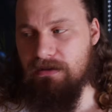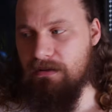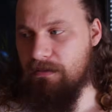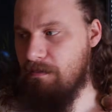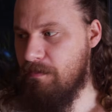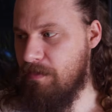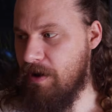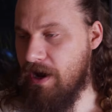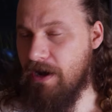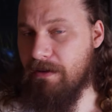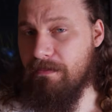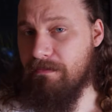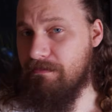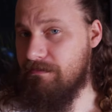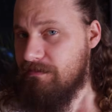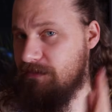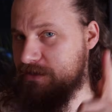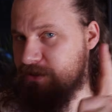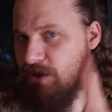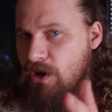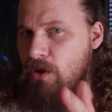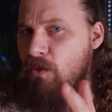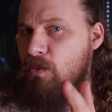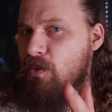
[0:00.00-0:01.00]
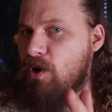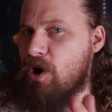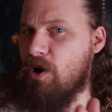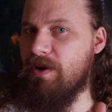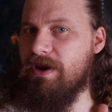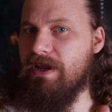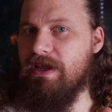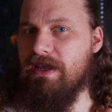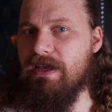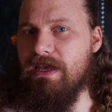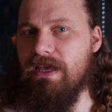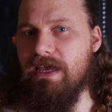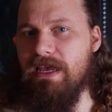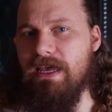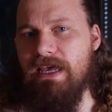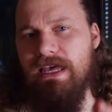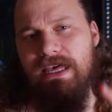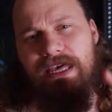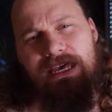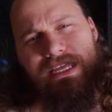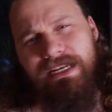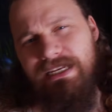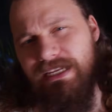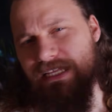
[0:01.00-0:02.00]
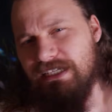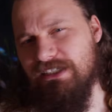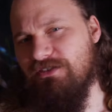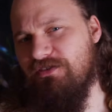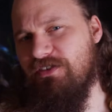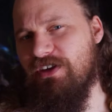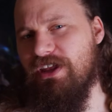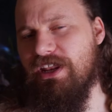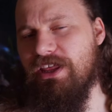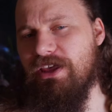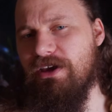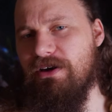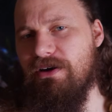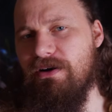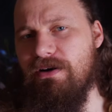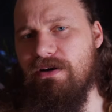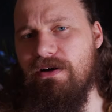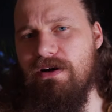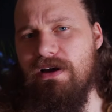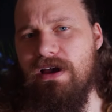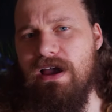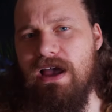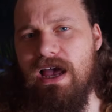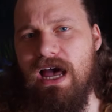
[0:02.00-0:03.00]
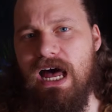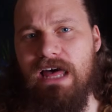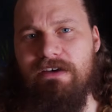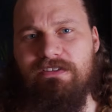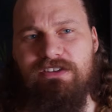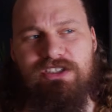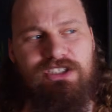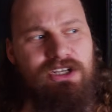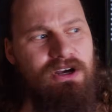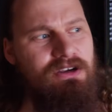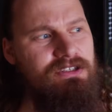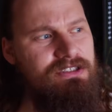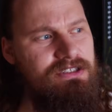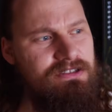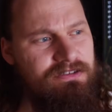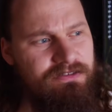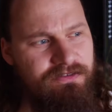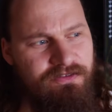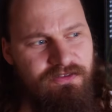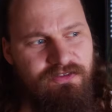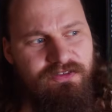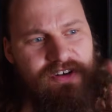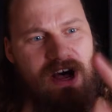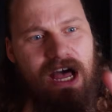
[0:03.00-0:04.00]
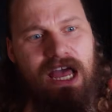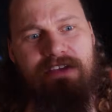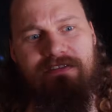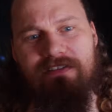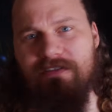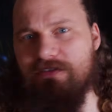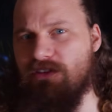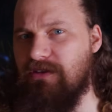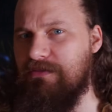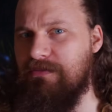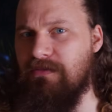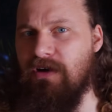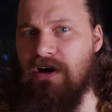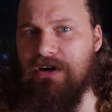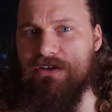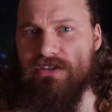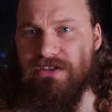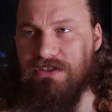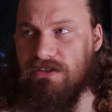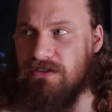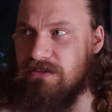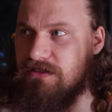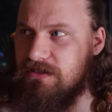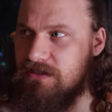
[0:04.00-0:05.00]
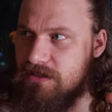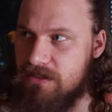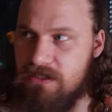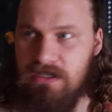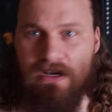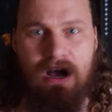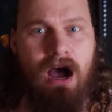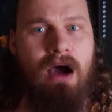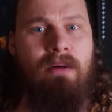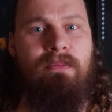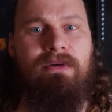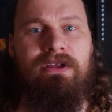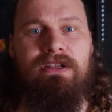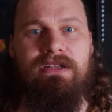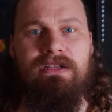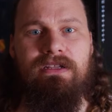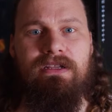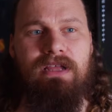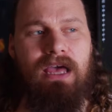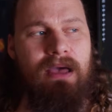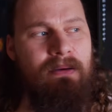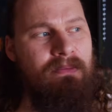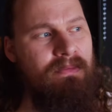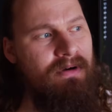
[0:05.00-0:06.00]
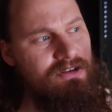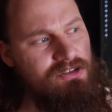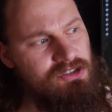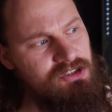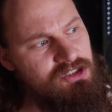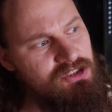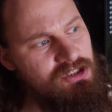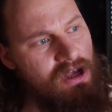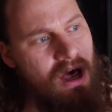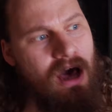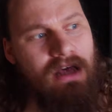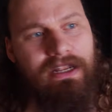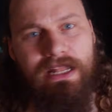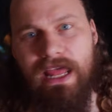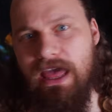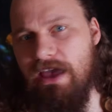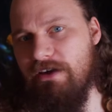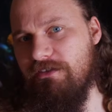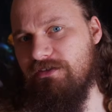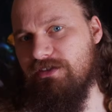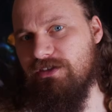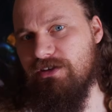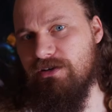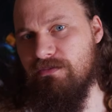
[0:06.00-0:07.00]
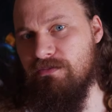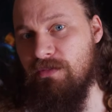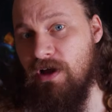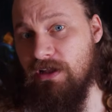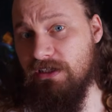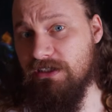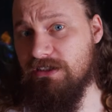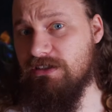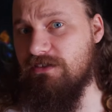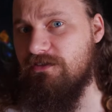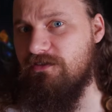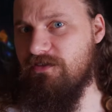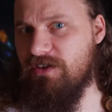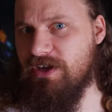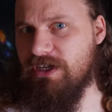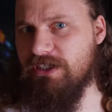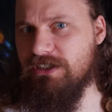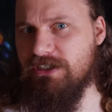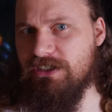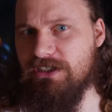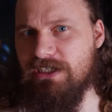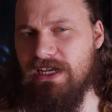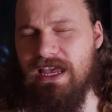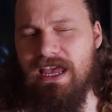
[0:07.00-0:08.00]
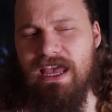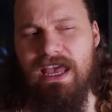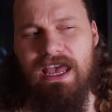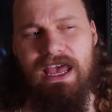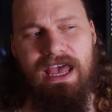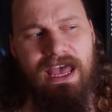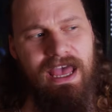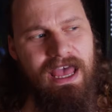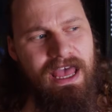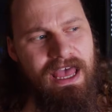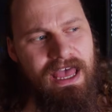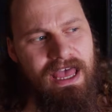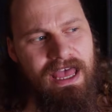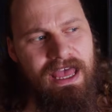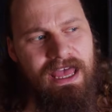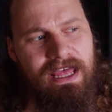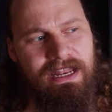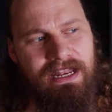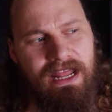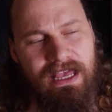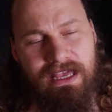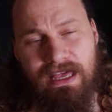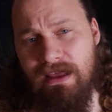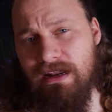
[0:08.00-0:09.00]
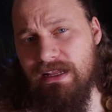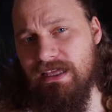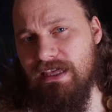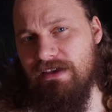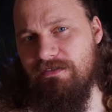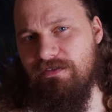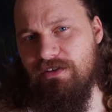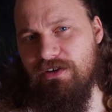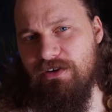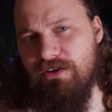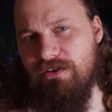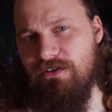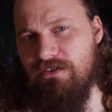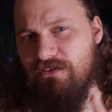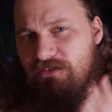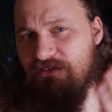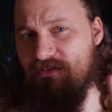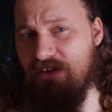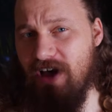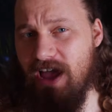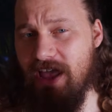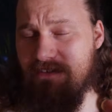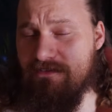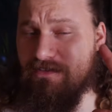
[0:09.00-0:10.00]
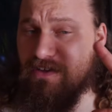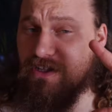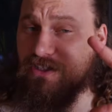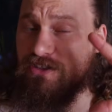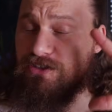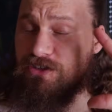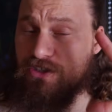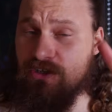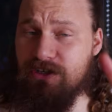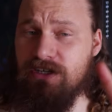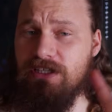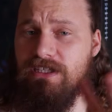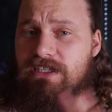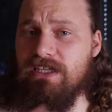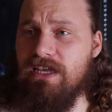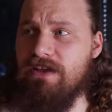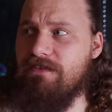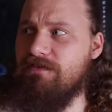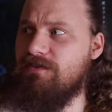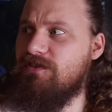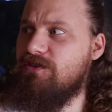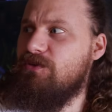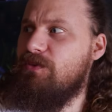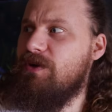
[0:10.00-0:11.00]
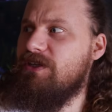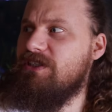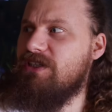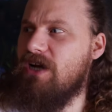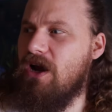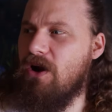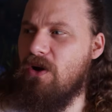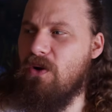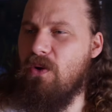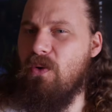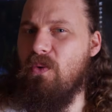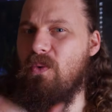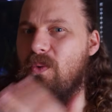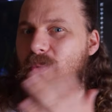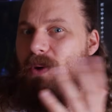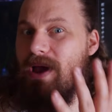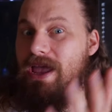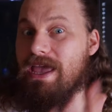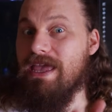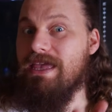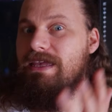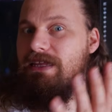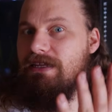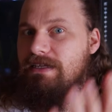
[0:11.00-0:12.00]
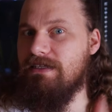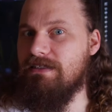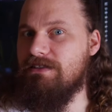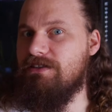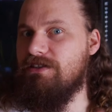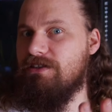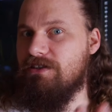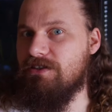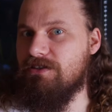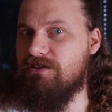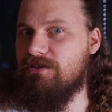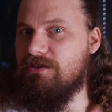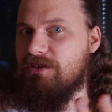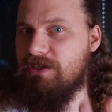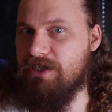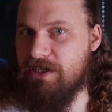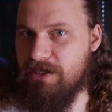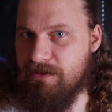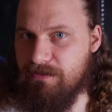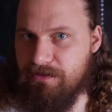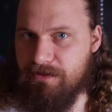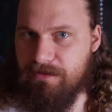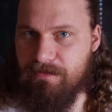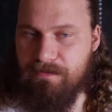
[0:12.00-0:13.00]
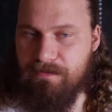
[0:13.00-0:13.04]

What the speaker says: But don't worry. In this video, I've chosen 5 of the most common and most sought after monster fish, and I'm gonna give you 5 alternatives which are way easier to keep.